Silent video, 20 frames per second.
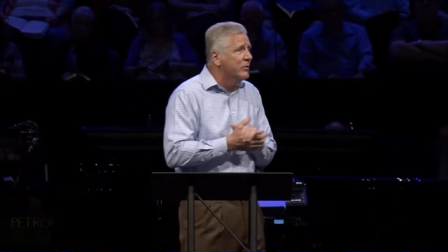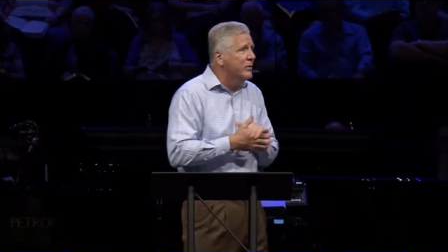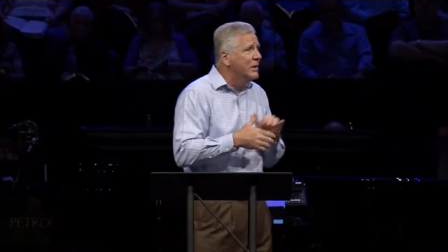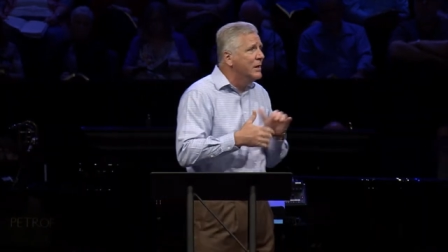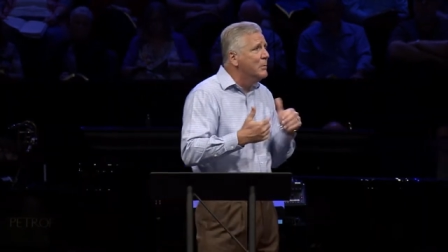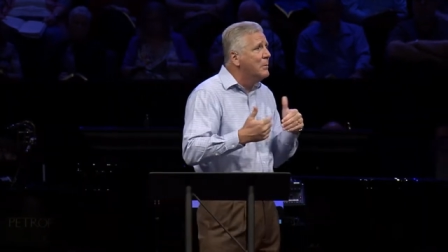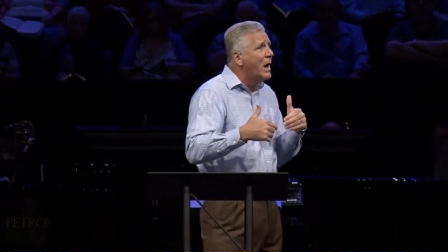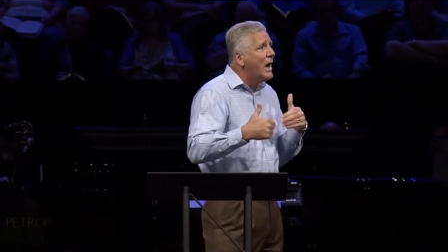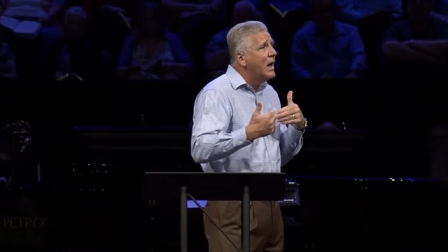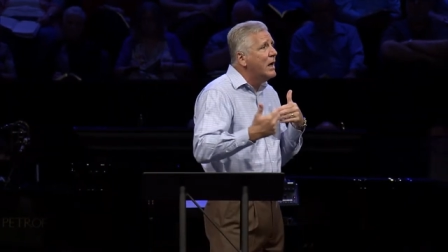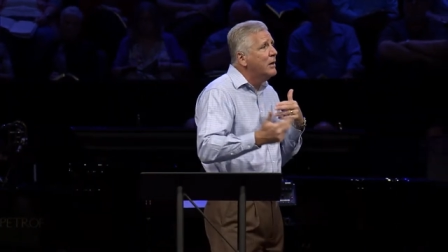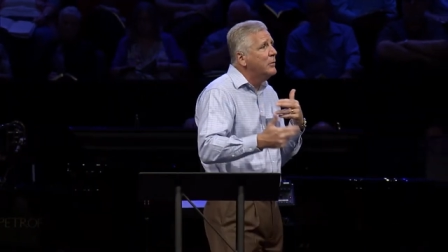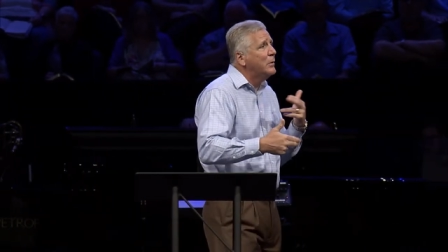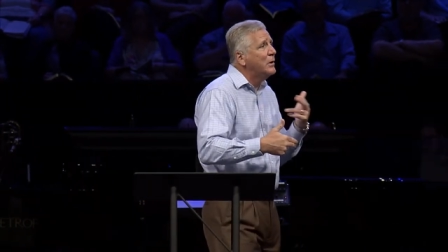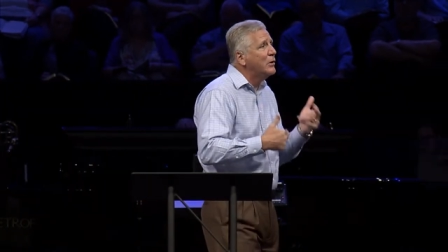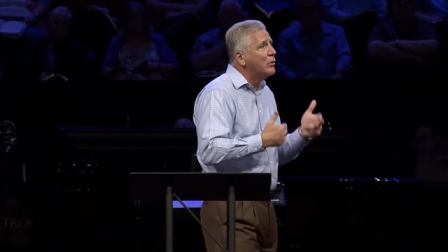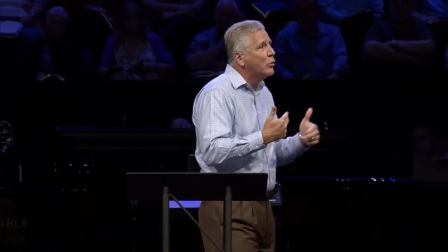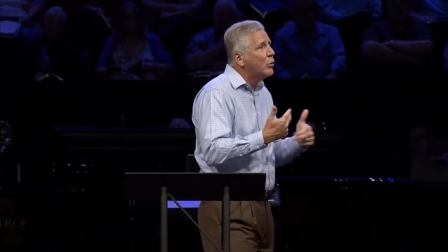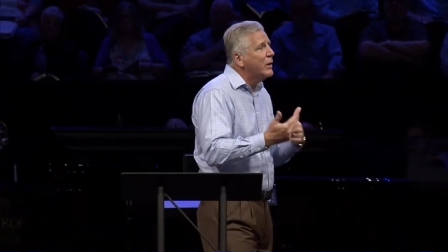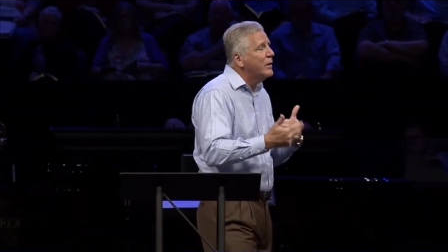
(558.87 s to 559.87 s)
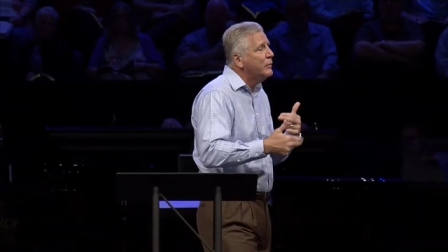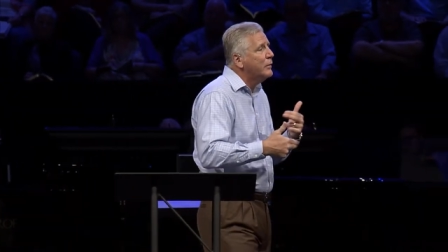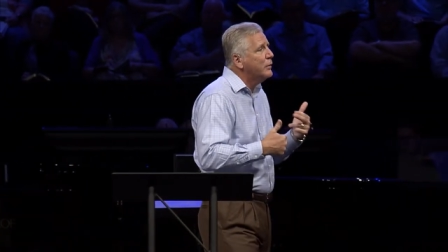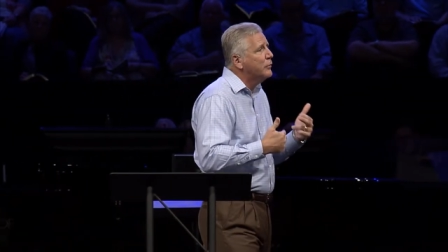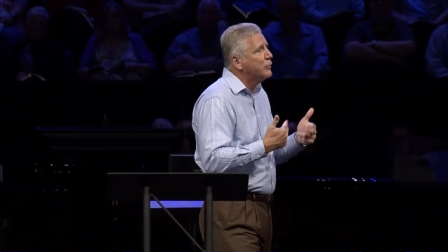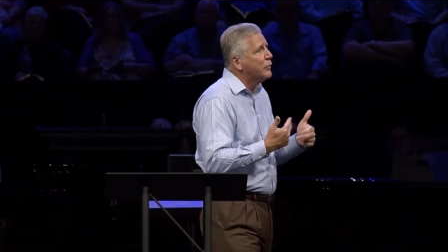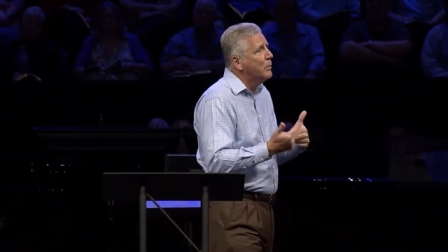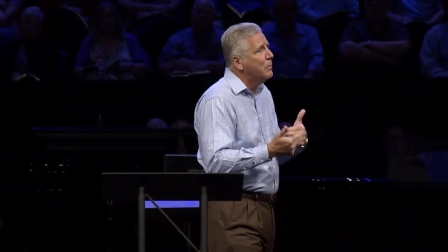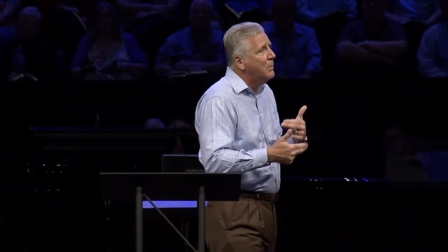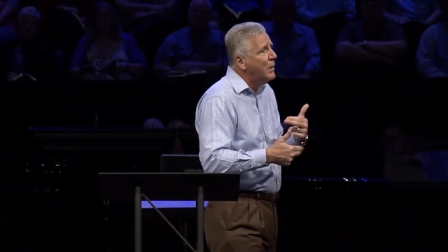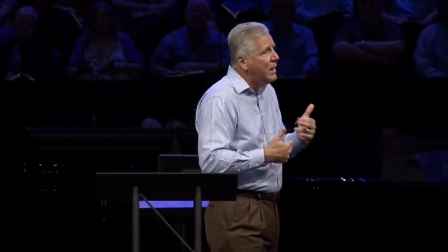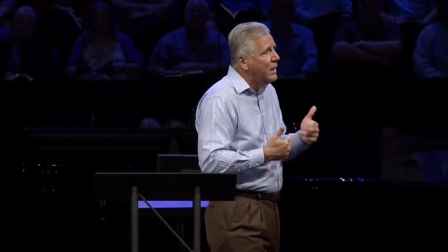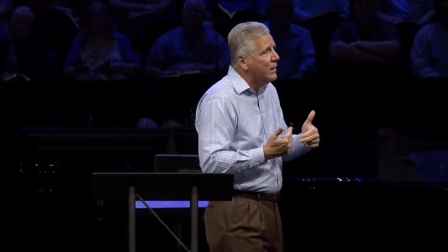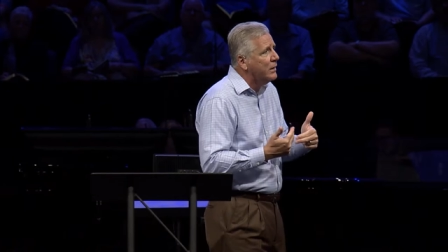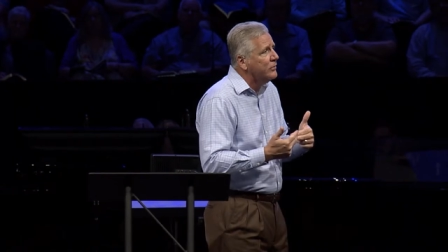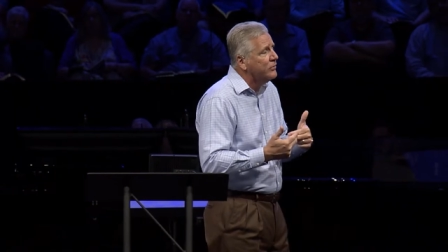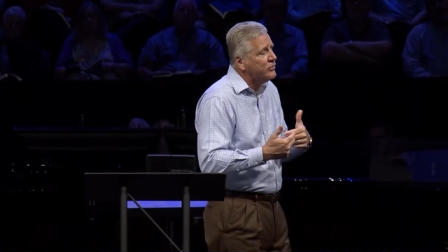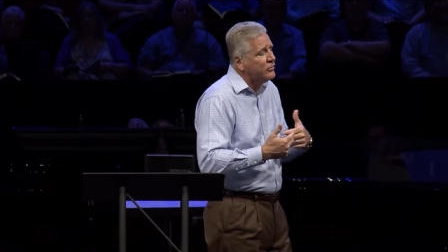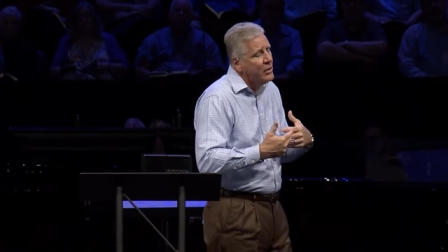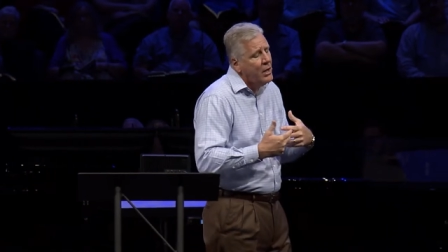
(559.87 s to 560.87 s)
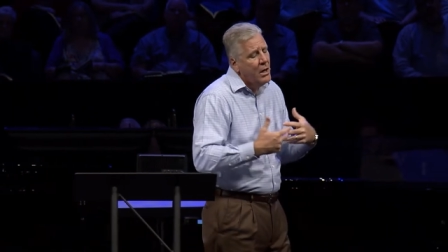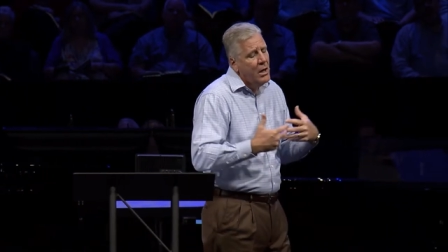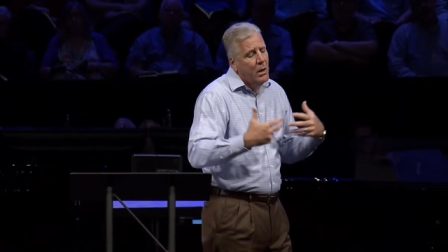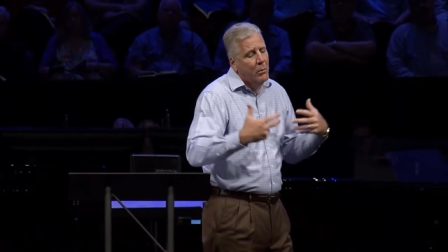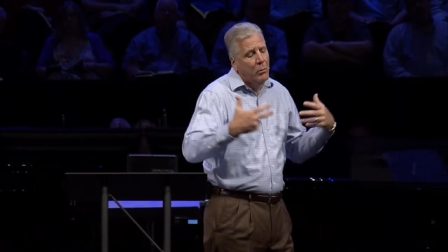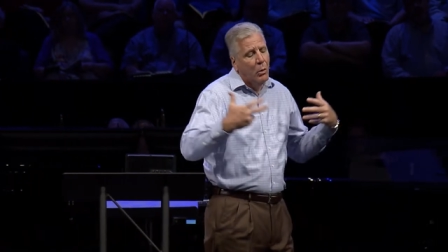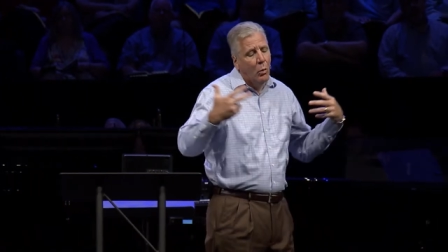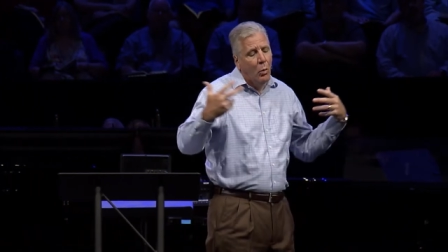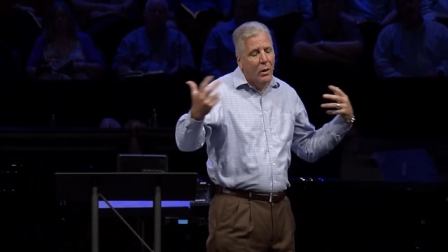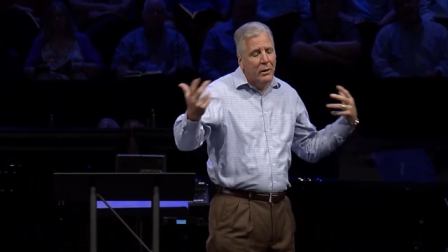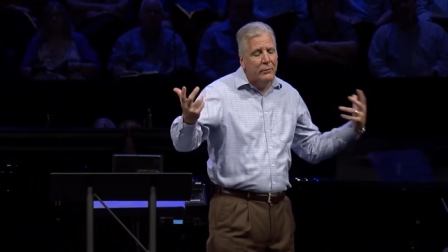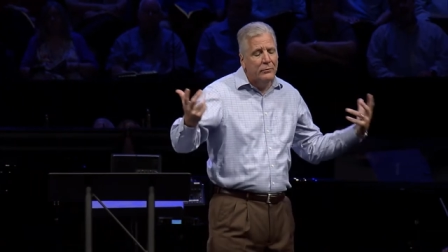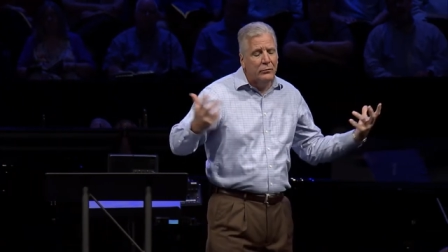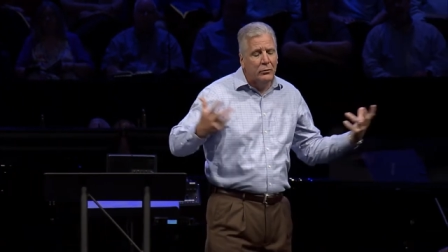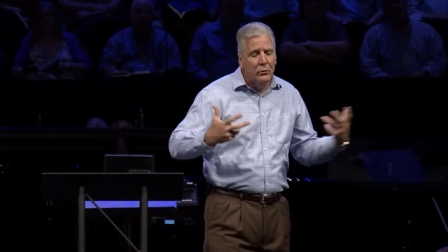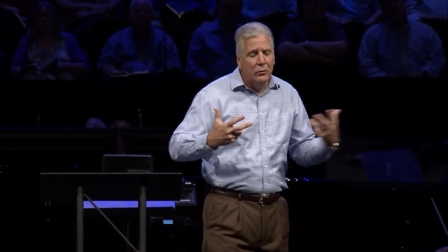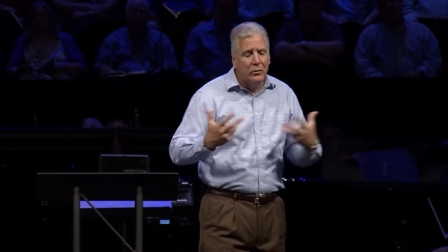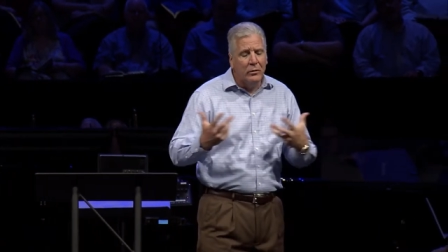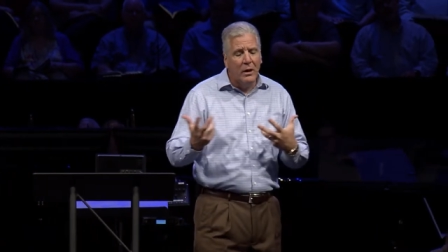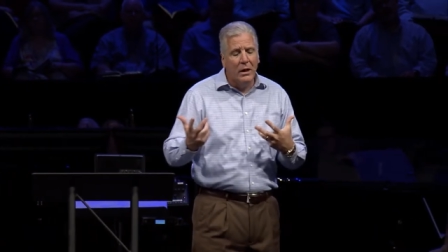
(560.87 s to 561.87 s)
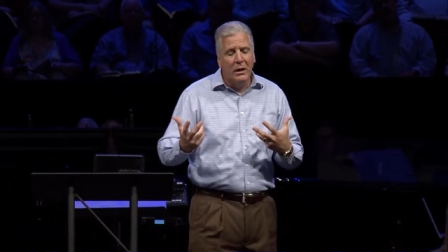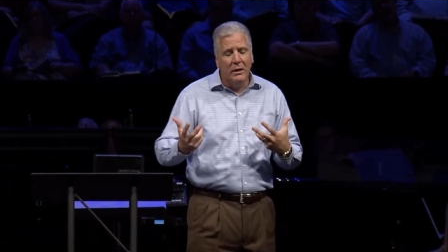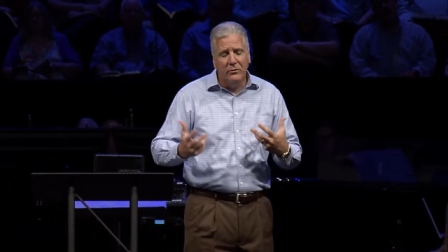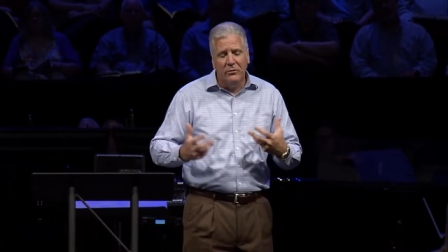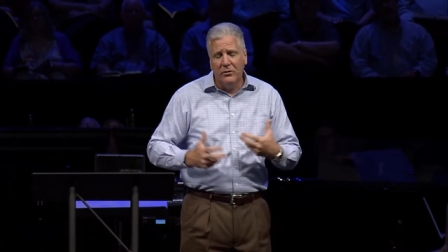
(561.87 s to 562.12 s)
Nehemiah had been grieving for months, but one of two things.